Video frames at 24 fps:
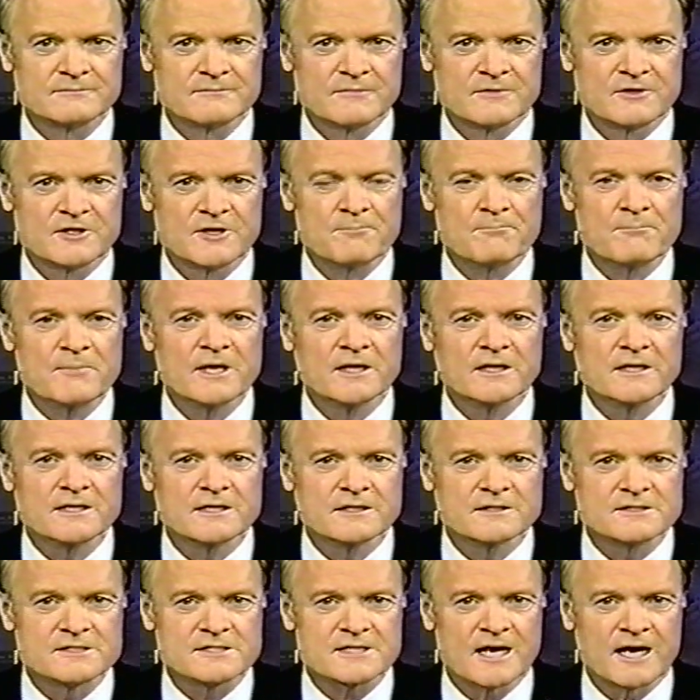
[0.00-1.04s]
The
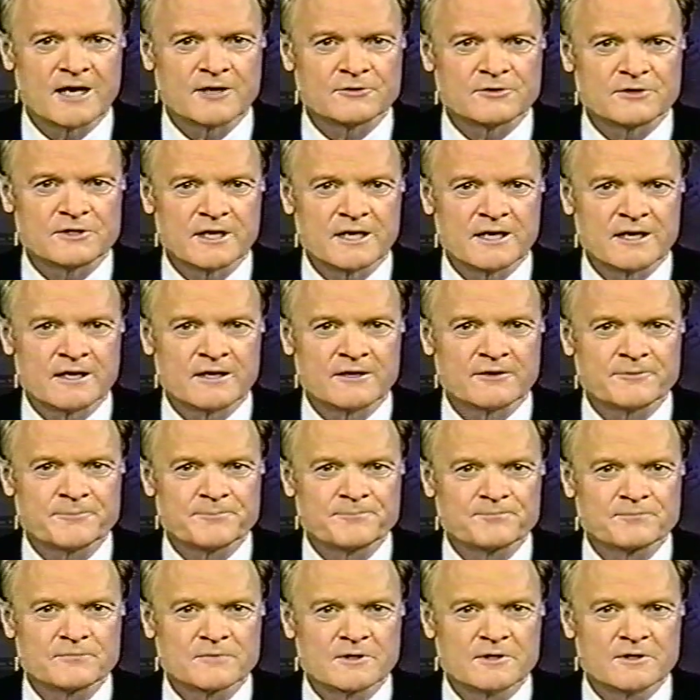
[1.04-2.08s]
millions out there
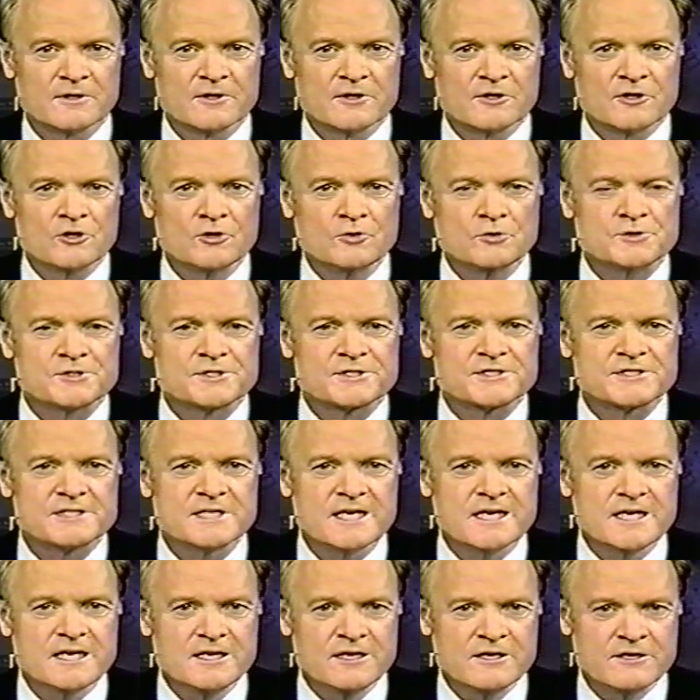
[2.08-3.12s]
who
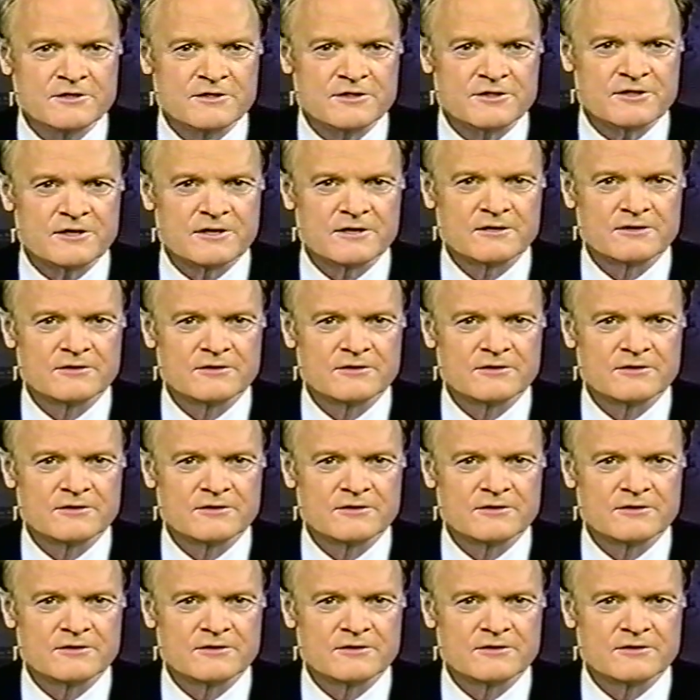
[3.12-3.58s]
seethe